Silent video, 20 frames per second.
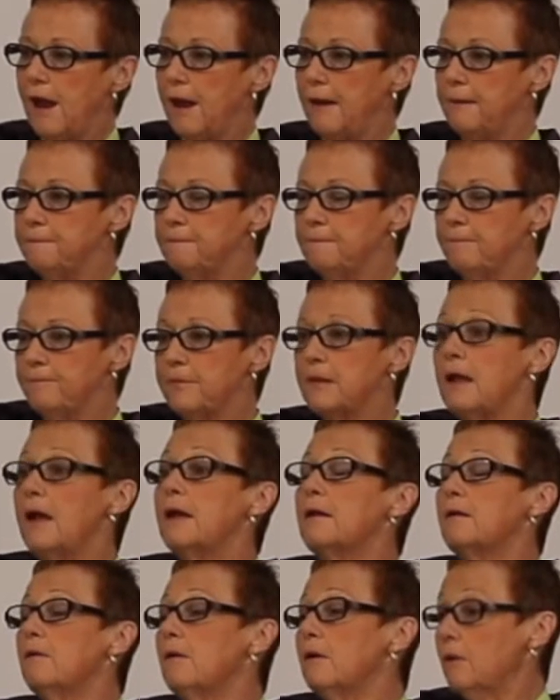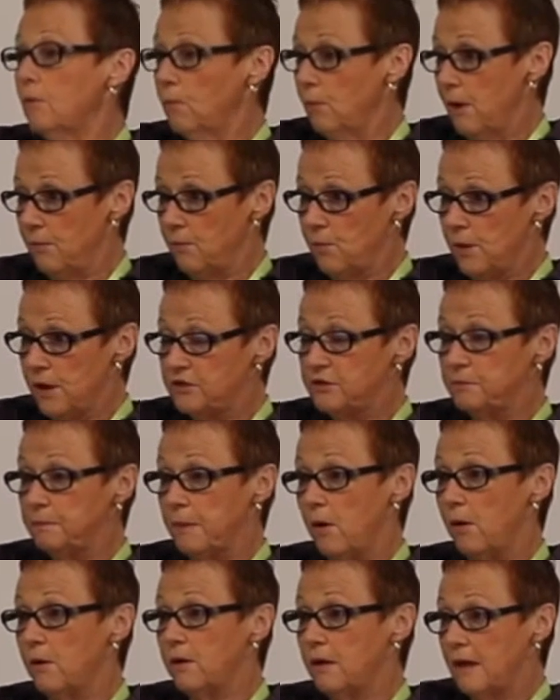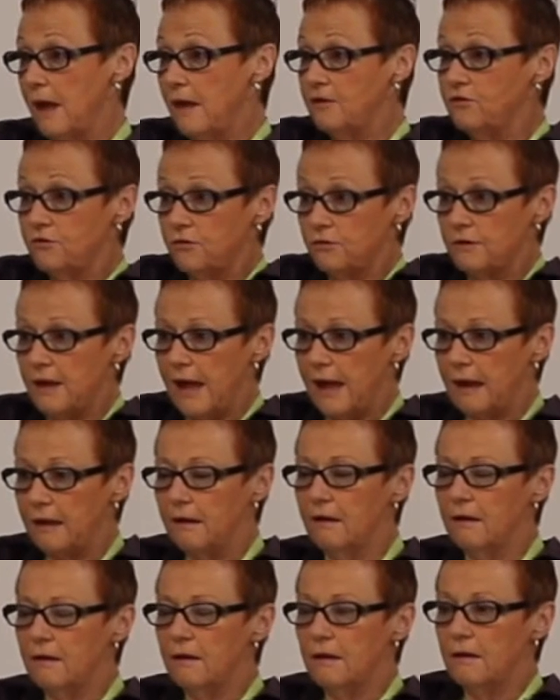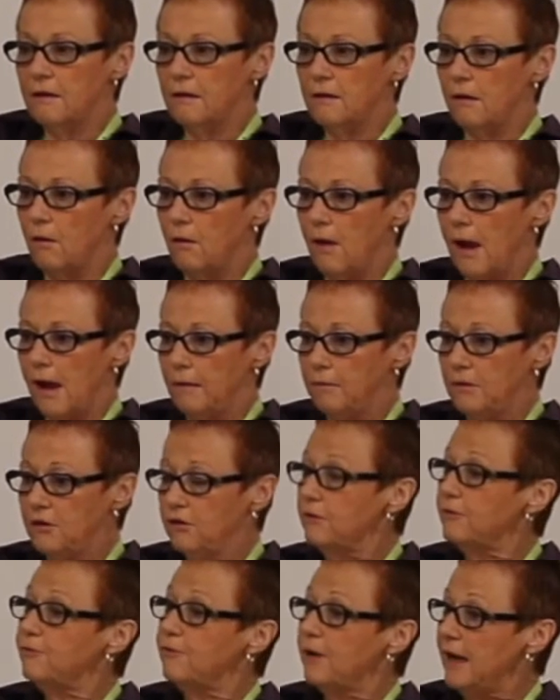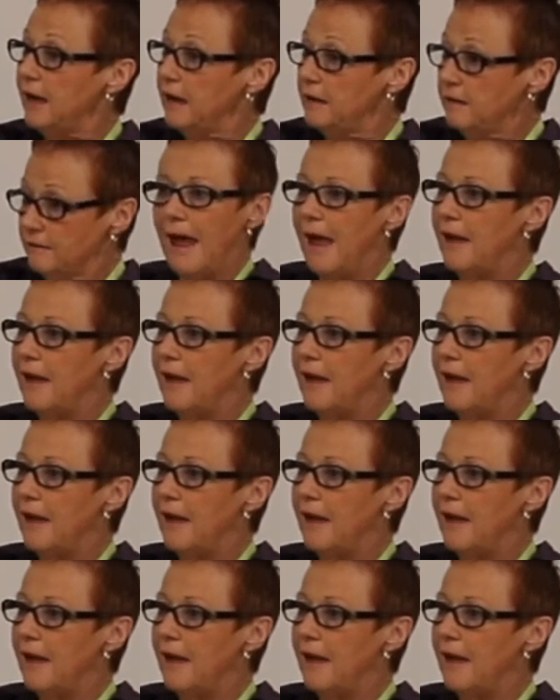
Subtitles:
And like when we spoke yesterday, you know, I mean, you're afraid.